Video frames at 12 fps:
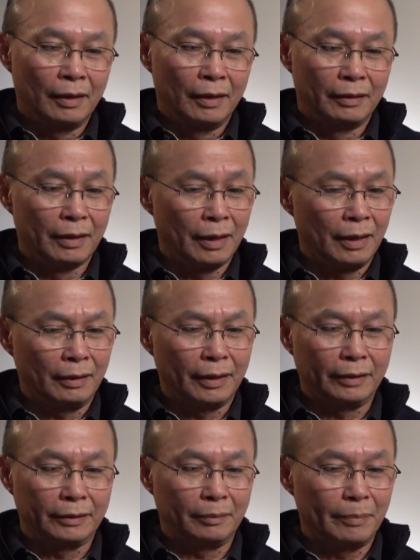Yeah,
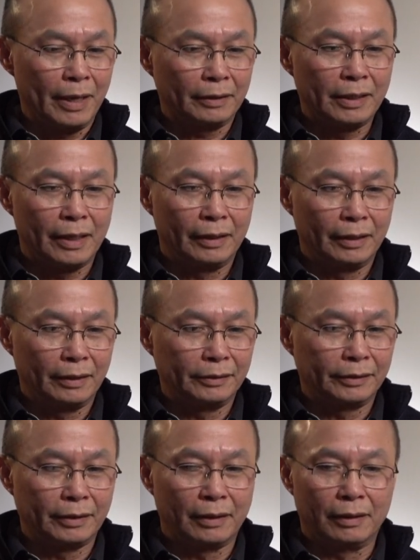back then
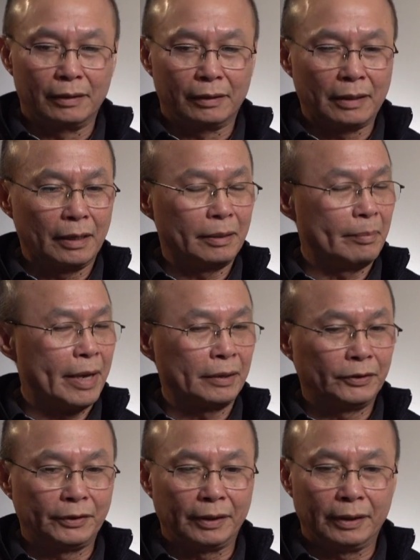it's kind of
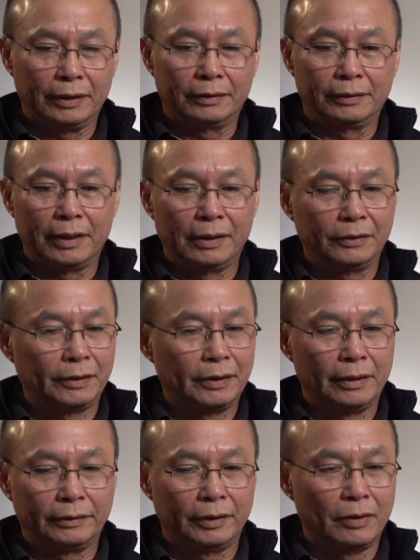messy. Things
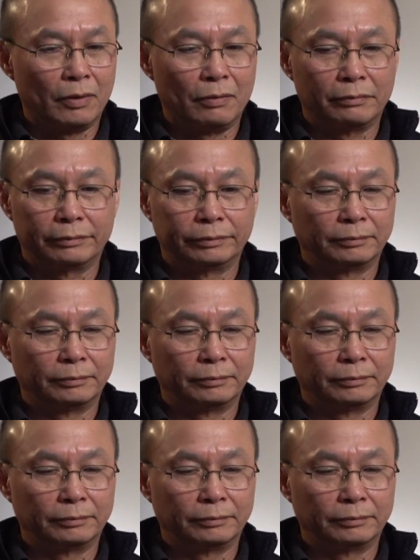didn't go.